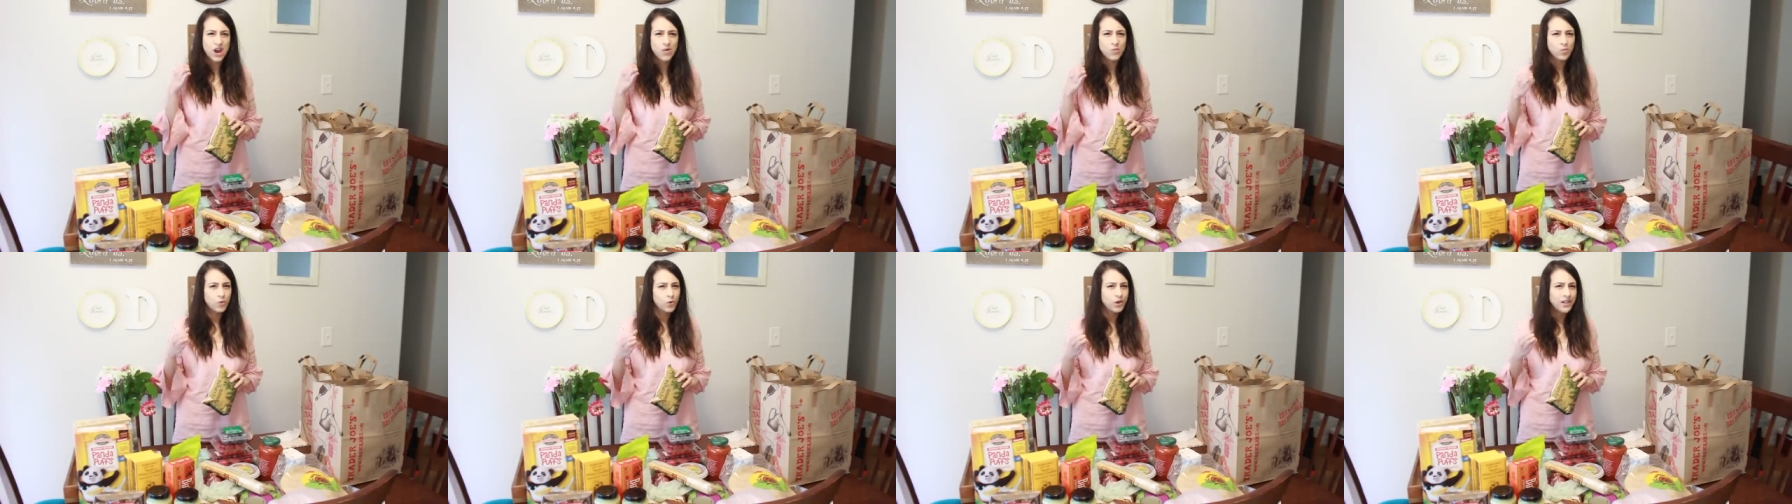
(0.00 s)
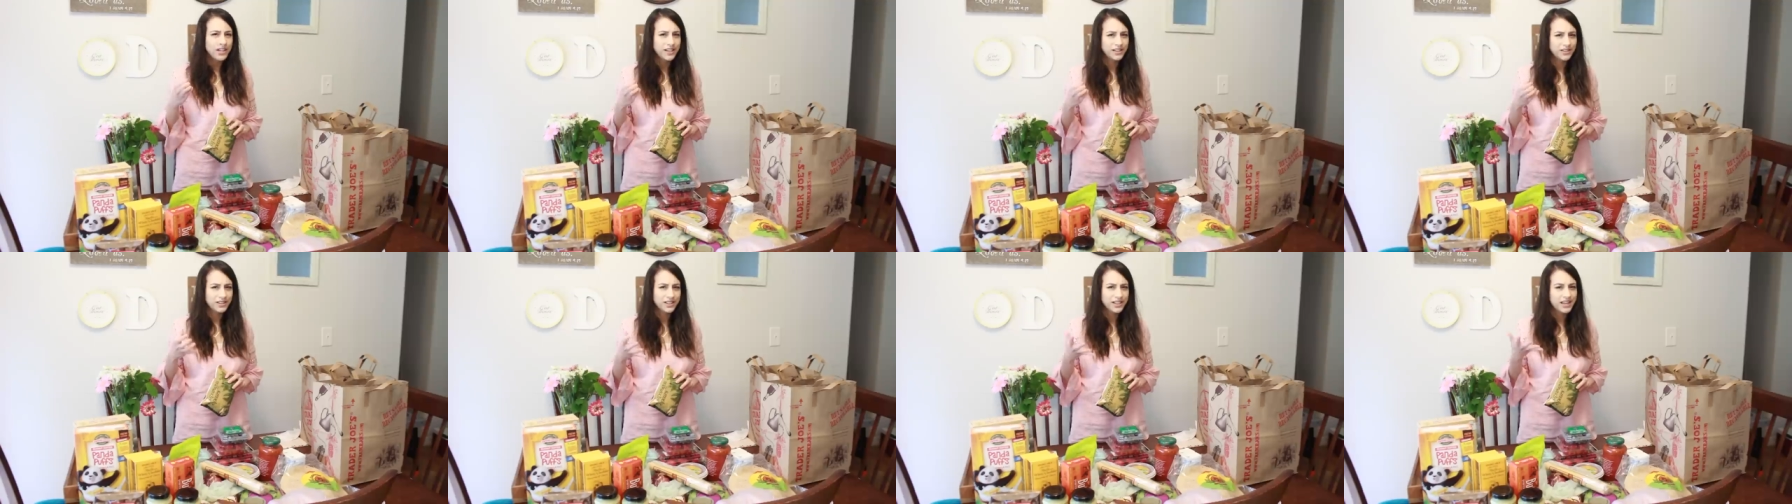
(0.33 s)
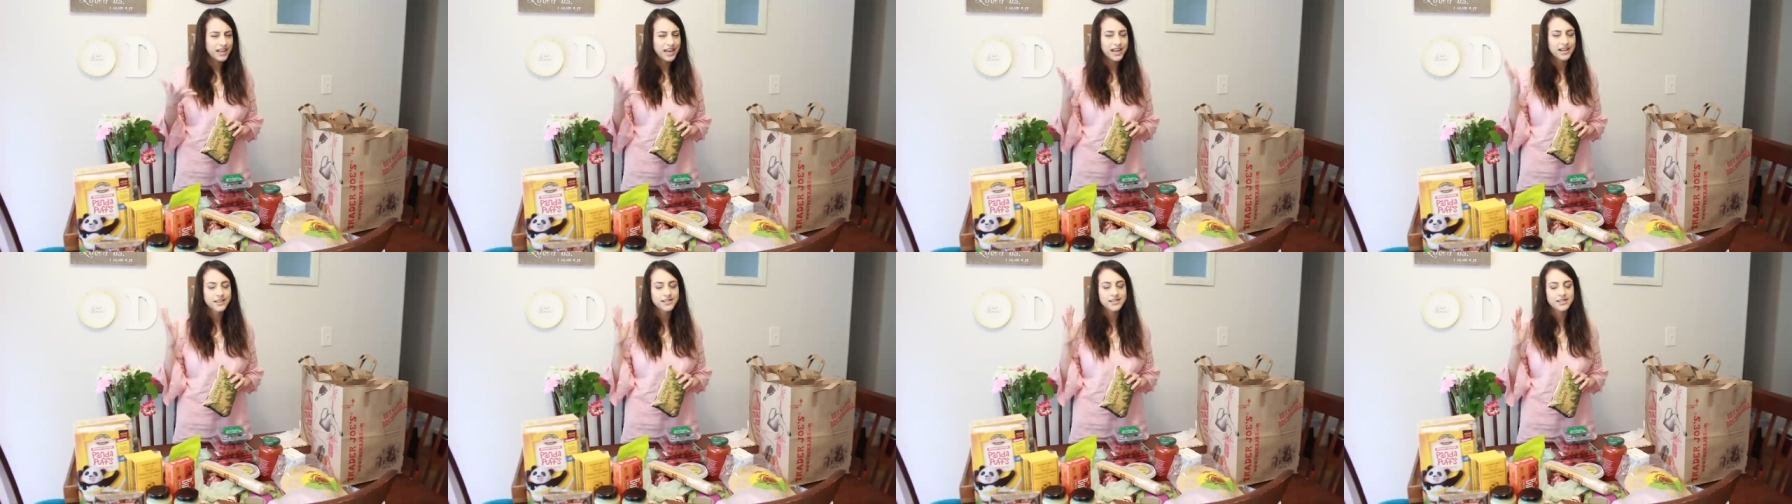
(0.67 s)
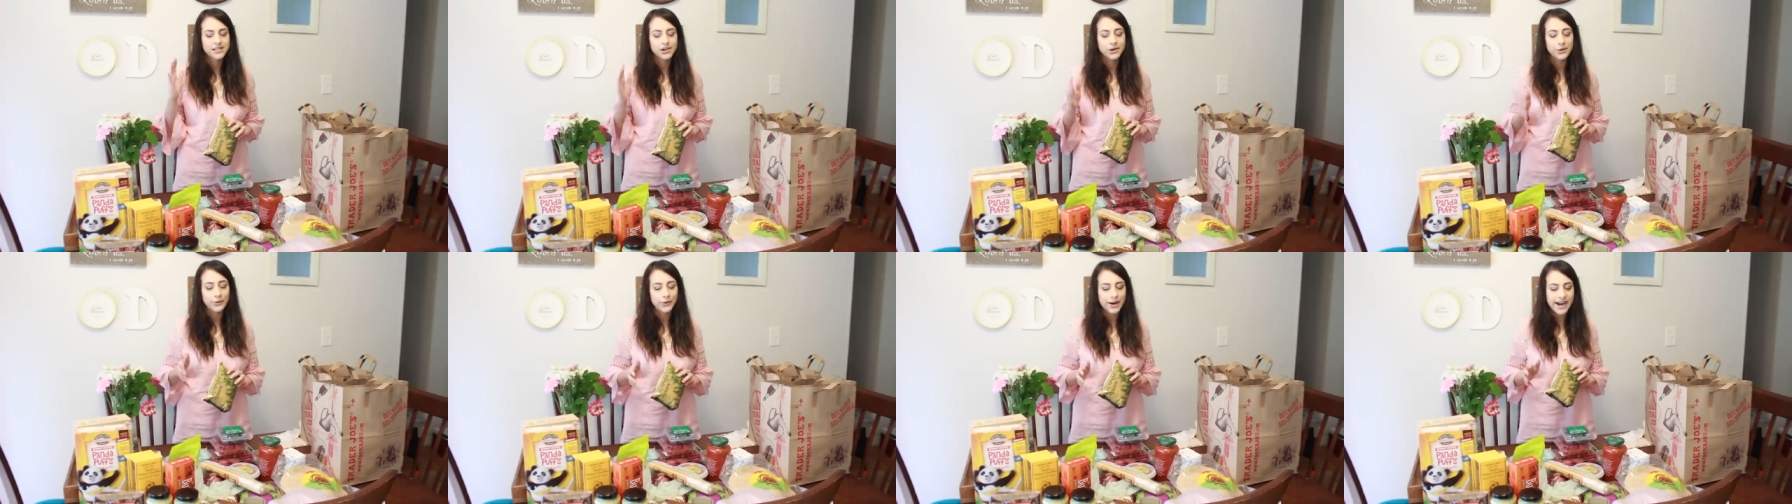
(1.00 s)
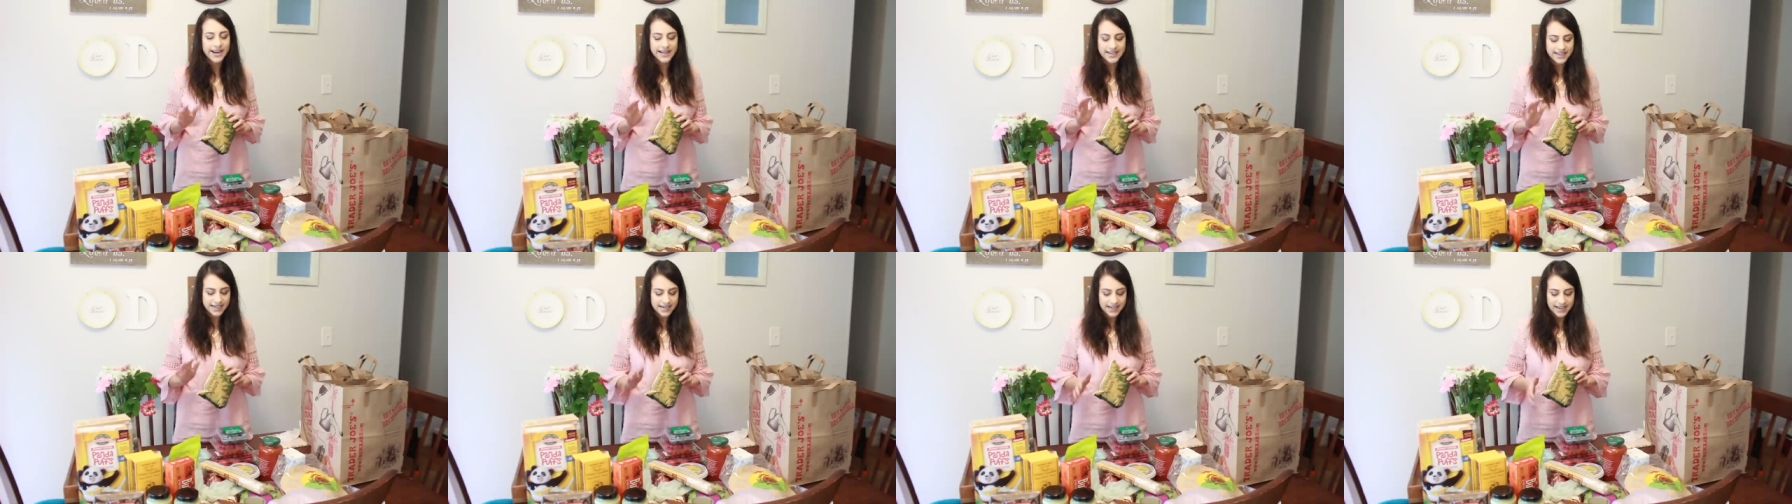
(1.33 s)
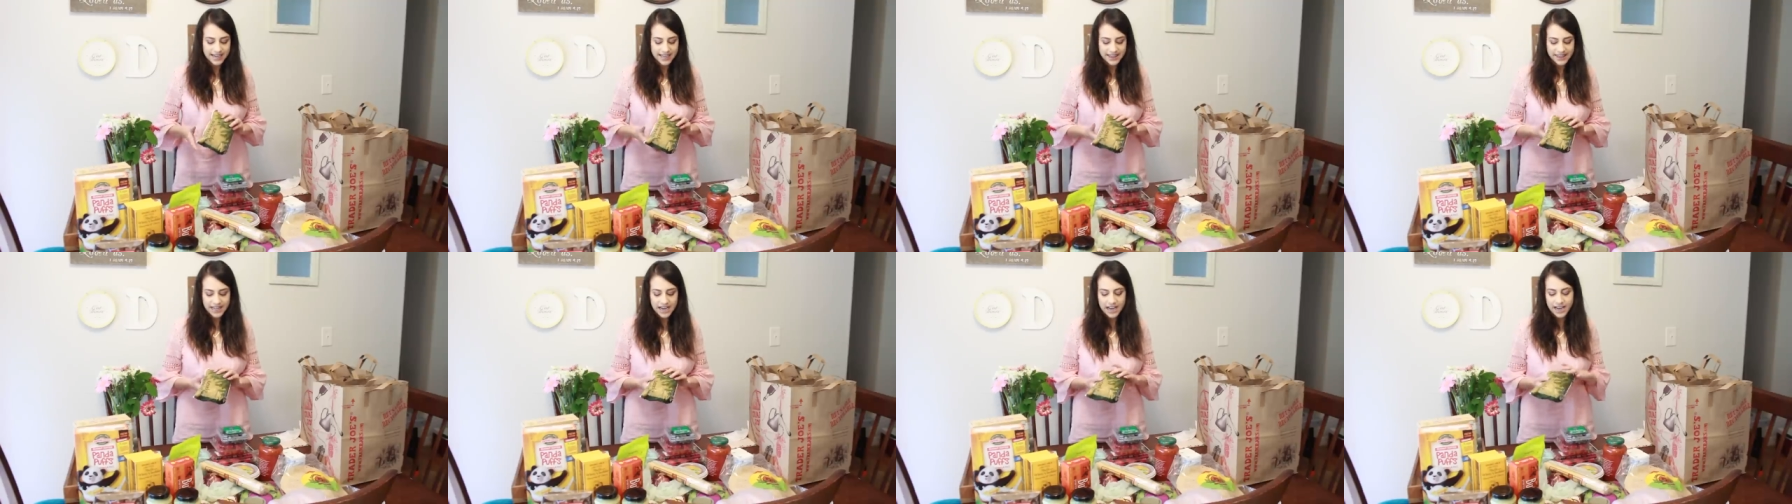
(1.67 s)
and wooden looking, so I didn't
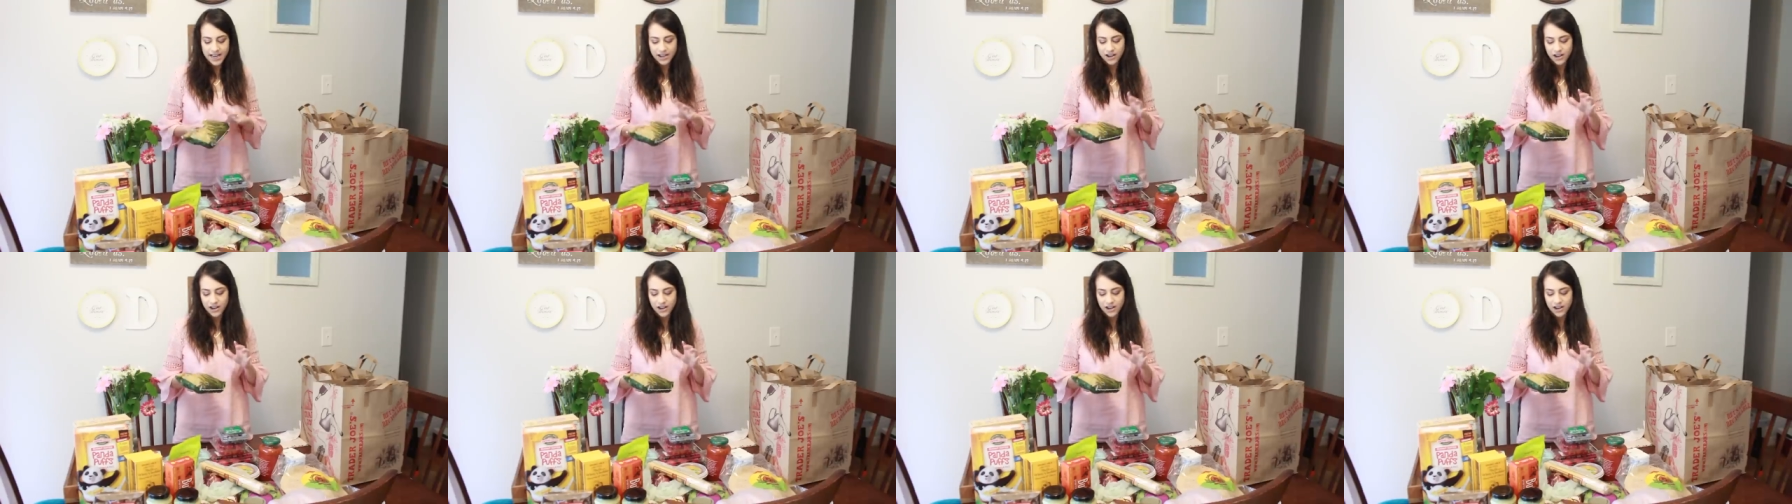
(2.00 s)
get that.